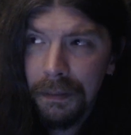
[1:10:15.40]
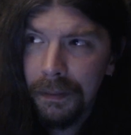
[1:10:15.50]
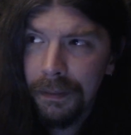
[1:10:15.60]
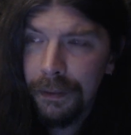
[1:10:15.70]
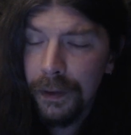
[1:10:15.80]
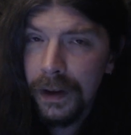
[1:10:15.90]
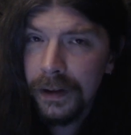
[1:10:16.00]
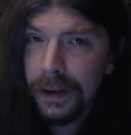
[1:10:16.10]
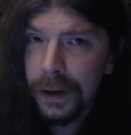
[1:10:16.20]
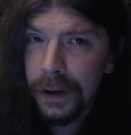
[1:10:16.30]
for
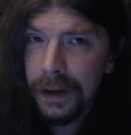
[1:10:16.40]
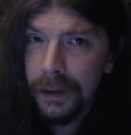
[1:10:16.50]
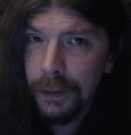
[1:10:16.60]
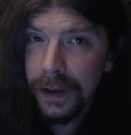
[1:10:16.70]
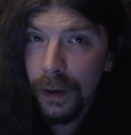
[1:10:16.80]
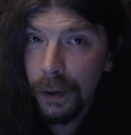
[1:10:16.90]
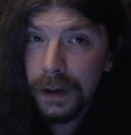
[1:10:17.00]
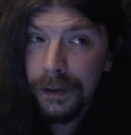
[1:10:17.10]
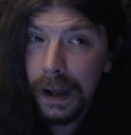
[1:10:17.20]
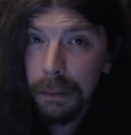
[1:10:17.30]
this long with all
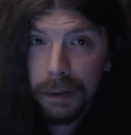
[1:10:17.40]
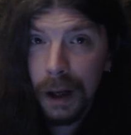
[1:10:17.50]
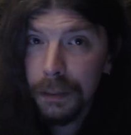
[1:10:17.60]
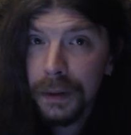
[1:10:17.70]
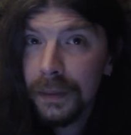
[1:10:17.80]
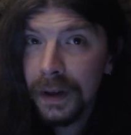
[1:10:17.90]
of that problem?